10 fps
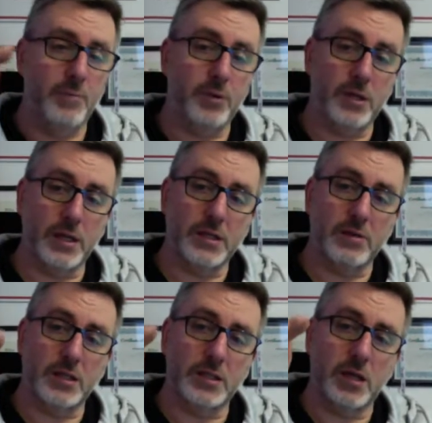But like
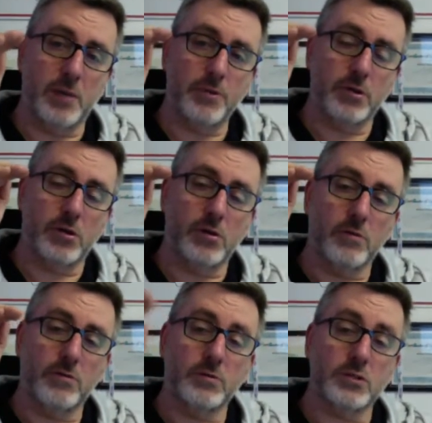they're at the top of the
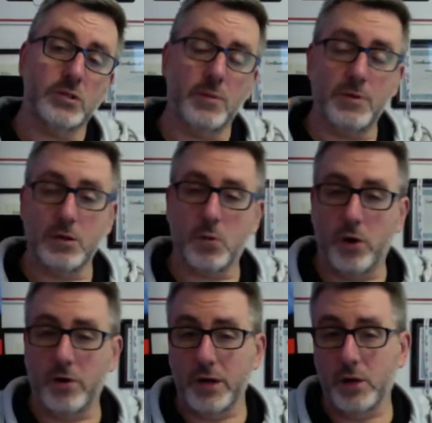curve now, so they've been
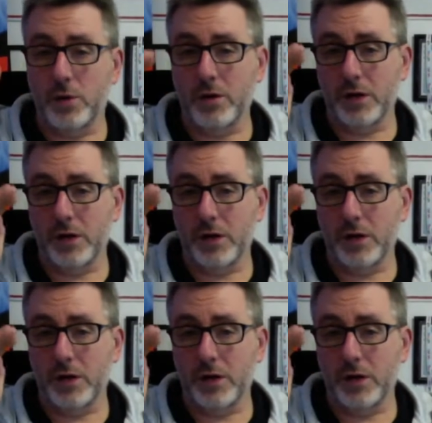acquiring